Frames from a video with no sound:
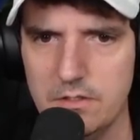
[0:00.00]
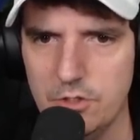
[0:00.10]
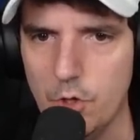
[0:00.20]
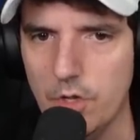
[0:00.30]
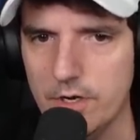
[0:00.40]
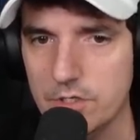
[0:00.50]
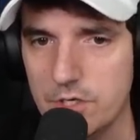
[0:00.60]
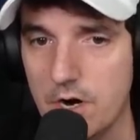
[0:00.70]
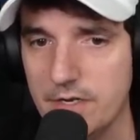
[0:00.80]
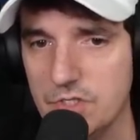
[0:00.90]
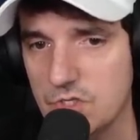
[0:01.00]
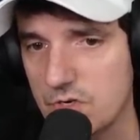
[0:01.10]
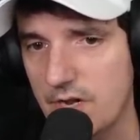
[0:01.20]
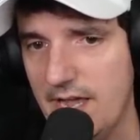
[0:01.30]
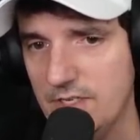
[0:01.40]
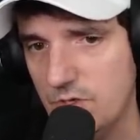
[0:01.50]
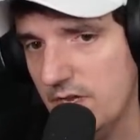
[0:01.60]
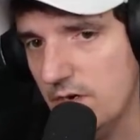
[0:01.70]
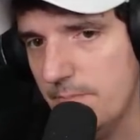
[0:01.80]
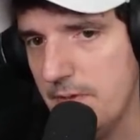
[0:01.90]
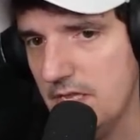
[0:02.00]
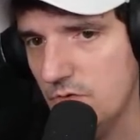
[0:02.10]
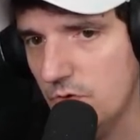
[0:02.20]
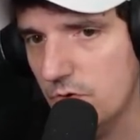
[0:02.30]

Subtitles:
No longer targets Zerg eggs without a manual